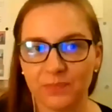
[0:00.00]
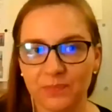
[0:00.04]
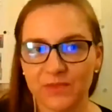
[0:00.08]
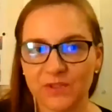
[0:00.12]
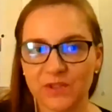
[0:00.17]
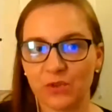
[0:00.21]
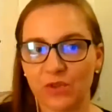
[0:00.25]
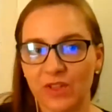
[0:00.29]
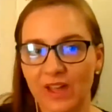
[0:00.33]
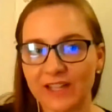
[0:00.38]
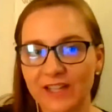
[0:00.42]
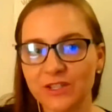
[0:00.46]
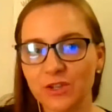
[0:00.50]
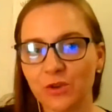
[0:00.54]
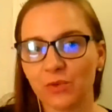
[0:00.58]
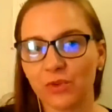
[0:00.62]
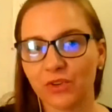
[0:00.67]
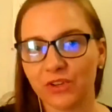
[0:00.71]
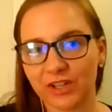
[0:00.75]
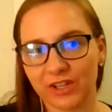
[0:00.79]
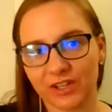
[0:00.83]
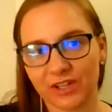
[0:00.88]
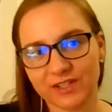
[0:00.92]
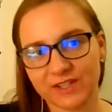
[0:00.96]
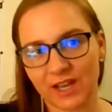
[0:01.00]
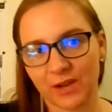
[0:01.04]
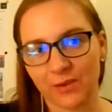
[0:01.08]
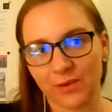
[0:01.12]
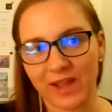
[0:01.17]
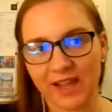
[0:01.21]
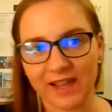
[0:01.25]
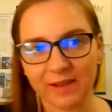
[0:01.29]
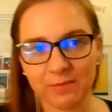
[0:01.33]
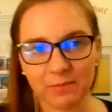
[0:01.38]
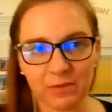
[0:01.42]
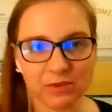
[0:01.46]
So that's a really good
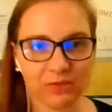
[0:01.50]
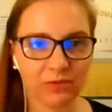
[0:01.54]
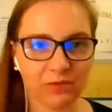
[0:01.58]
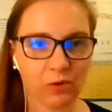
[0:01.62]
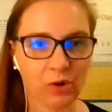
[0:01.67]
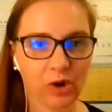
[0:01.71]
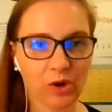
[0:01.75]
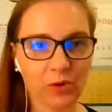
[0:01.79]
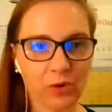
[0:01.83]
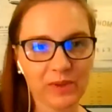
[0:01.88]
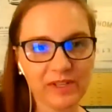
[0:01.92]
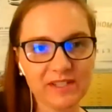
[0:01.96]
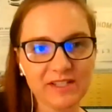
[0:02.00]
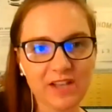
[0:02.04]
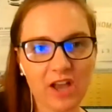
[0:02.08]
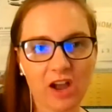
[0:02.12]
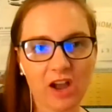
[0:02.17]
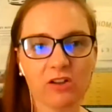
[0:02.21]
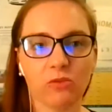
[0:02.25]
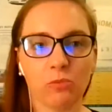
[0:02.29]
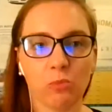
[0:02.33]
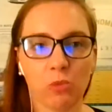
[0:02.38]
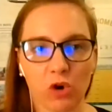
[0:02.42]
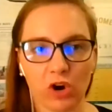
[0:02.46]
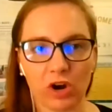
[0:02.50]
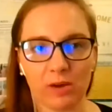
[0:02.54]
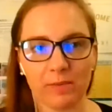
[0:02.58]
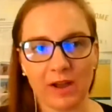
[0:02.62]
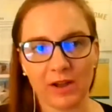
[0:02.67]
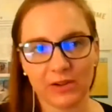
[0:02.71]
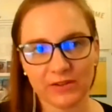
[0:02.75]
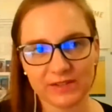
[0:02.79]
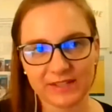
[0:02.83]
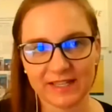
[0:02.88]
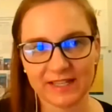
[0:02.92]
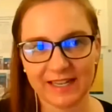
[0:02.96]
segue. And before we talk more
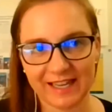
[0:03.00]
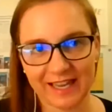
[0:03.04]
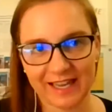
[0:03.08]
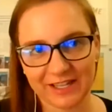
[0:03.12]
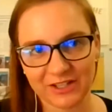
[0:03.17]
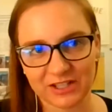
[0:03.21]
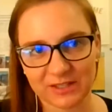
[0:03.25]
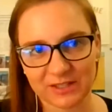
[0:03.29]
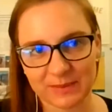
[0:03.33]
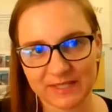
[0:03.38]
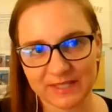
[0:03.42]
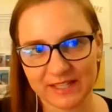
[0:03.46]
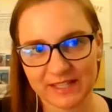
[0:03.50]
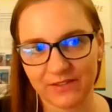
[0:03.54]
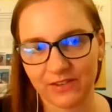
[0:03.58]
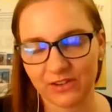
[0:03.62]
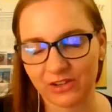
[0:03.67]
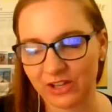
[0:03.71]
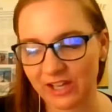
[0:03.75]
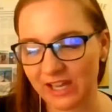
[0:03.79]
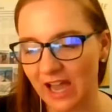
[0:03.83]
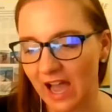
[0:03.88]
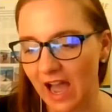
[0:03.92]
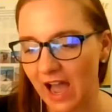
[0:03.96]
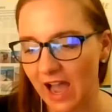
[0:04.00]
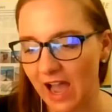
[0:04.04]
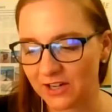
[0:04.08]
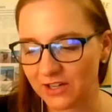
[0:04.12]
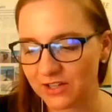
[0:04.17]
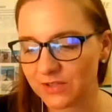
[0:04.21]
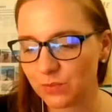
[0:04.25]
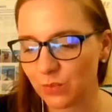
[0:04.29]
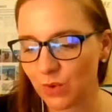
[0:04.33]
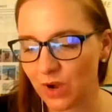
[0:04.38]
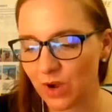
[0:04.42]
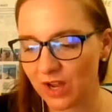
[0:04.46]
about syndication specifically, I
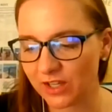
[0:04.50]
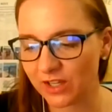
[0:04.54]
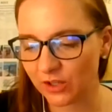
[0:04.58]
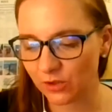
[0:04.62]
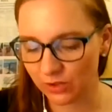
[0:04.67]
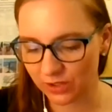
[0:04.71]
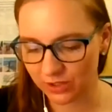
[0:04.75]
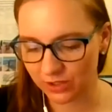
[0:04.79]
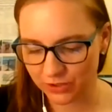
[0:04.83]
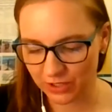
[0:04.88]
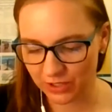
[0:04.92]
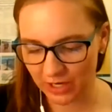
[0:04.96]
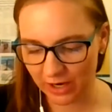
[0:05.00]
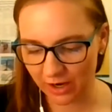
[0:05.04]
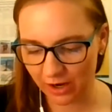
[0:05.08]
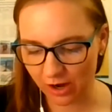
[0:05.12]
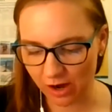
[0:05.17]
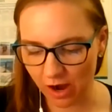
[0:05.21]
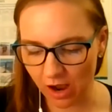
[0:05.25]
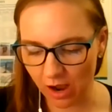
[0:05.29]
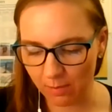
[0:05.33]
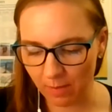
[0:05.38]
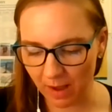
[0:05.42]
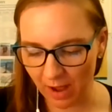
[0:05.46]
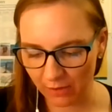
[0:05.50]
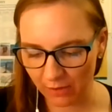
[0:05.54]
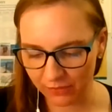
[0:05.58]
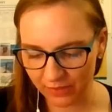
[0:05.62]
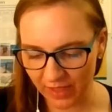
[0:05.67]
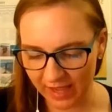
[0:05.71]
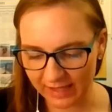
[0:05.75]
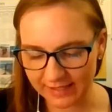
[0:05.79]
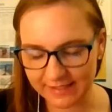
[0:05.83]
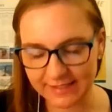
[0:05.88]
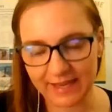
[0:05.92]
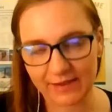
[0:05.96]
just want you to share about
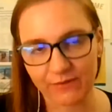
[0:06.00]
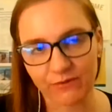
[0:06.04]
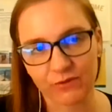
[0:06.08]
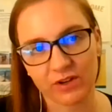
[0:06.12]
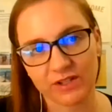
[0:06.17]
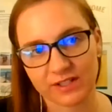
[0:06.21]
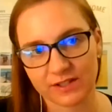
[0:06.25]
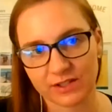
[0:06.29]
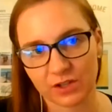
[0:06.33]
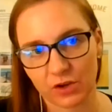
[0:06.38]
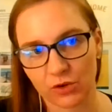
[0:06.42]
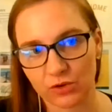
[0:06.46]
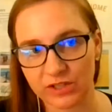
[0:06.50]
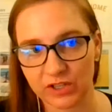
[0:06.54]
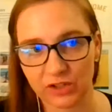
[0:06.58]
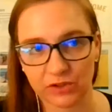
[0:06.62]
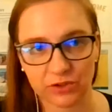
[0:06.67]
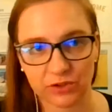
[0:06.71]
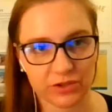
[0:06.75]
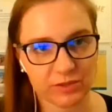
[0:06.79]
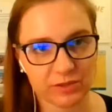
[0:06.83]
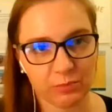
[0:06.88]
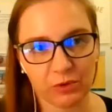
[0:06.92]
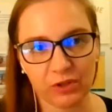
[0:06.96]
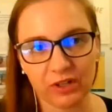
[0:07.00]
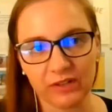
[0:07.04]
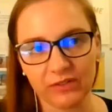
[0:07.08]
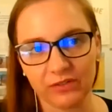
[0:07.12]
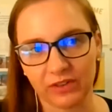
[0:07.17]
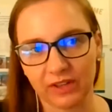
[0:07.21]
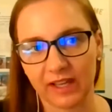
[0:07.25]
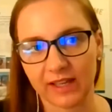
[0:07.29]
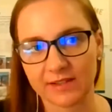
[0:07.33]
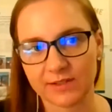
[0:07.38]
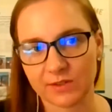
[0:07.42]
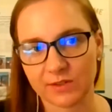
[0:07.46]
that San Francisco deal just
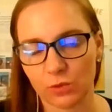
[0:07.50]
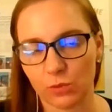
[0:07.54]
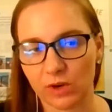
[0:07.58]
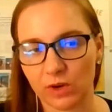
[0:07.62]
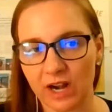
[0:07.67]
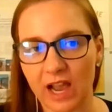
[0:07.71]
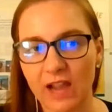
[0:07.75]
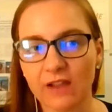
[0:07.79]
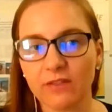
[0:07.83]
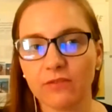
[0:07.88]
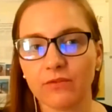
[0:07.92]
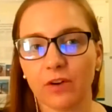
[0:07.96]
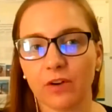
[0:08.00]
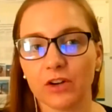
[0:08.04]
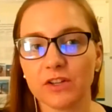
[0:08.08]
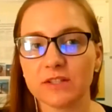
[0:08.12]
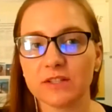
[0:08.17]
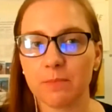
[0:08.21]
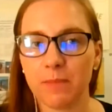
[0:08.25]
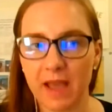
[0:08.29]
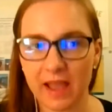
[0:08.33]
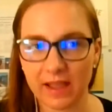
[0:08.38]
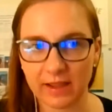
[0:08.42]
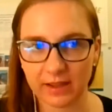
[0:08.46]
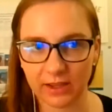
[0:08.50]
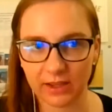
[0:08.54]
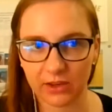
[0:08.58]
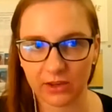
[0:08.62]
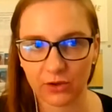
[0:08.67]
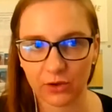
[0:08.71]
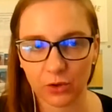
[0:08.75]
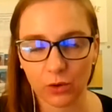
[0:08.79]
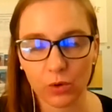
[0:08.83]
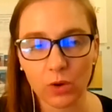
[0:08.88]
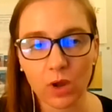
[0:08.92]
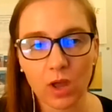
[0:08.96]
briefly. So when I first met
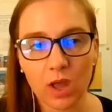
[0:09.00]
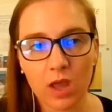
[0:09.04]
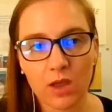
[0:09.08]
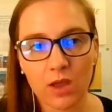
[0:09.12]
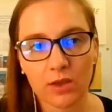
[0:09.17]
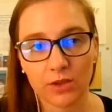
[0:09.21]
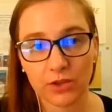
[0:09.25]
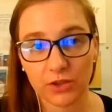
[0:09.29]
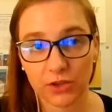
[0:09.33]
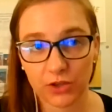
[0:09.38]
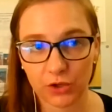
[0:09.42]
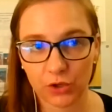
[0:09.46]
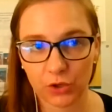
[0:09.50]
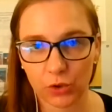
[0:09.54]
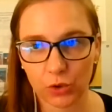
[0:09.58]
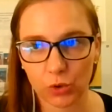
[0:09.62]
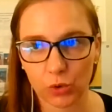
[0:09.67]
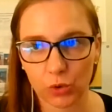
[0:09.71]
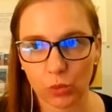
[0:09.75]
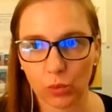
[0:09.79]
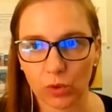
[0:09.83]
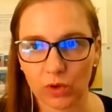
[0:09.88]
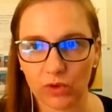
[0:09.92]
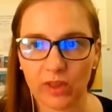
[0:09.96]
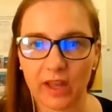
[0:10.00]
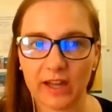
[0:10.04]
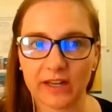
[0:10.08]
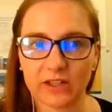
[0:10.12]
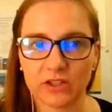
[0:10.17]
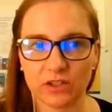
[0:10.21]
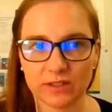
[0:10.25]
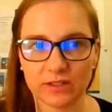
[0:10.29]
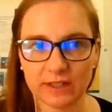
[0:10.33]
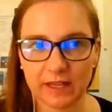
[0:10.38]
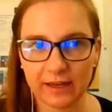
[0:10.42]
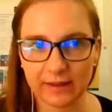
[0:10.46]
you, you were like
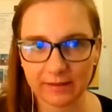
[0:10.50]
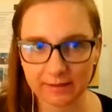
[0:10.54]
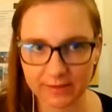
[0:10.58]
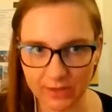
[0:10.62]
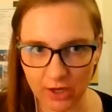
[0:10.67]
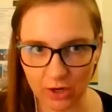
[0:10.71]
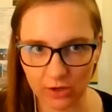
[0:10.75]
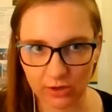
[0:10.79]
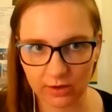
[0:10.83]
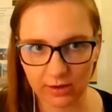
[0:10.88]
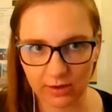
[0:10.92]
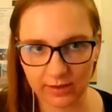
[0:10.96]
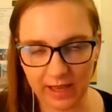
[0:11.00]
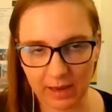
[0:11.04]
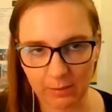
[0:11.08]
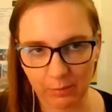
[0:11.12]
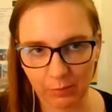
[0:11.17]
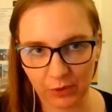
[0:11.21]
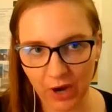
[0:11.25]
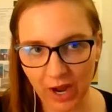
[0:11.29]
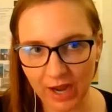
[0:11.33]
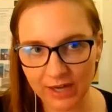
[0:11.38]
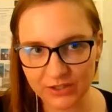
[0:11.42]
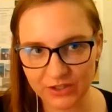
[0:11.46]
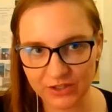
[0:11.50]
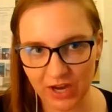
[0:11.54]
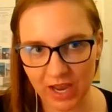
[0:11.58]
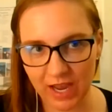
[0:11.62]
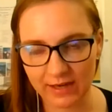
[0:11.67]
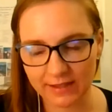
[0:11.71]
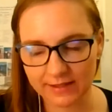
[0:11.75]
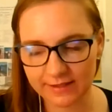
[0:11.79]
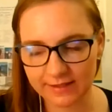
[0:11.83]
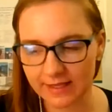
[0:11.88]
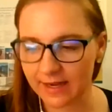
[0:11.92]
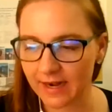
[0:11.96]
just getting started on that
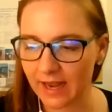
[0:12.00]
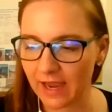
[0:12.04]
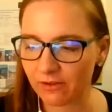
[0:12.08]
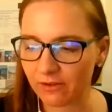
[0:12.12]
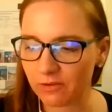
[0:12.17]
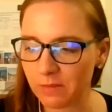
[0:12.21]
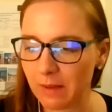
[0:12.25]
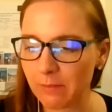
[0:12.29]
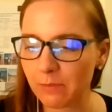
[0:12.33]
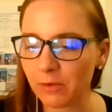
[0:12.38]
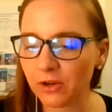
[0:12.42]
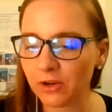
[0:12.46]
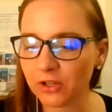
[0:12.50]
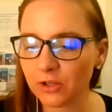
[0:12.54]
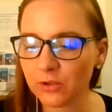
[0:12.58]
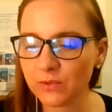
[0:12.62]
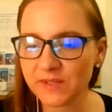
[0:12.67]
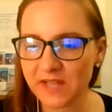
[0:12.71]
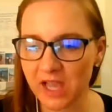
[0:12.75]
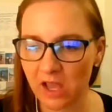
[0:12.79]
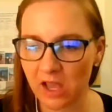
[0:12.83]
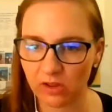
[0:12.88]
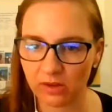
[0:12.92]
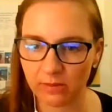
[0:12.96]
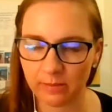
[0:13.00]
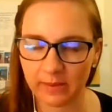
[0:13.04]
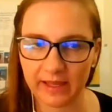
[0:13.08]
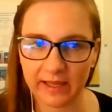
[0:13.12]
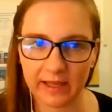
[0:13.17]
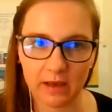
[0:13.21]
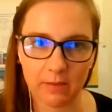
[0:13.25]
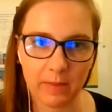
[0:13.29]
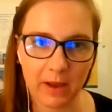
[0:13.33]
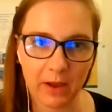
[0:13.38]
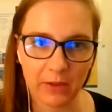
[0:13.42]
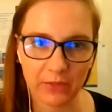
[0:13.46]
project. And I remember you telling me
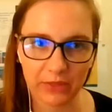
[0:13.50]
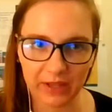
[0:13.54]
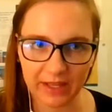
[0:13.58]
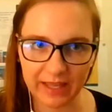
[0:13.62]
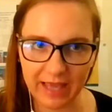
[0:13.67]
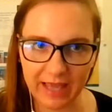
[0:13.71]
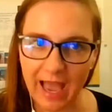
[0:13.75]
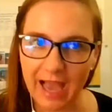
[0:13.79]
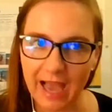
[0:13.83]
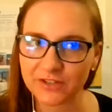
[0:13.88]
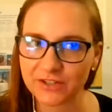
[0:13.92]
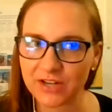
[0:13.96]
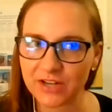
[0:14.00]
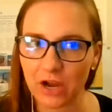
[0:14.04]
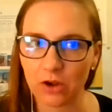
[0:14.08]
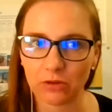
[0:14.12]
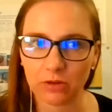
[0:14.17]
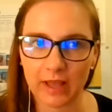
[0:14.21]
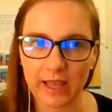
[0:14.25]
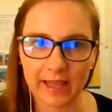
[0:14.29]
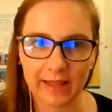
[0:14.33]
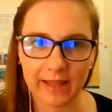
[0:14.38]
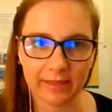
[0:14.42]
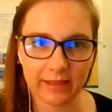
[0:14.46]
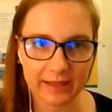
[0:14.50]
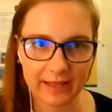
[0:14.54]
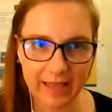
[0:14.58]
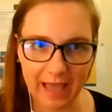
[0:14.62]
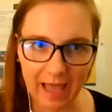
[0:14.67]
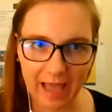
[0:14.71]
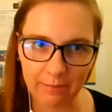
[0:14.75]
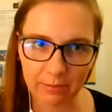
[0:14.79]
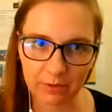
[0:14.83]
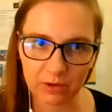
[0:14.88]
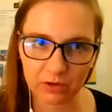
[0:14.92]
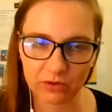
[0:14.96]
about the cash outlay and the
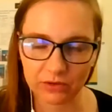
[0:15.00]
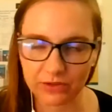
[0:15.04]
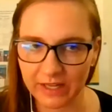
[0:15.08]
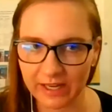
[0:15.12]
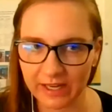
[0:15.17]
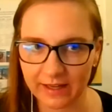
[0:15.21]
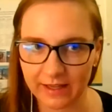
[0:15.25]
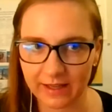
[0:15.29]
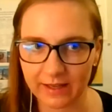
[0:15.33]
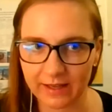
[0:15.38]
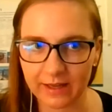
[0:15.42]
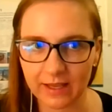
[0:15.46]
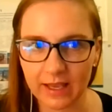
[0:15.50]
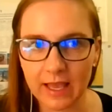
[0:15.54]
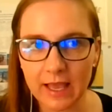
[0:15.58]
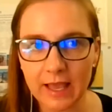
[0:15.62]
capital needed.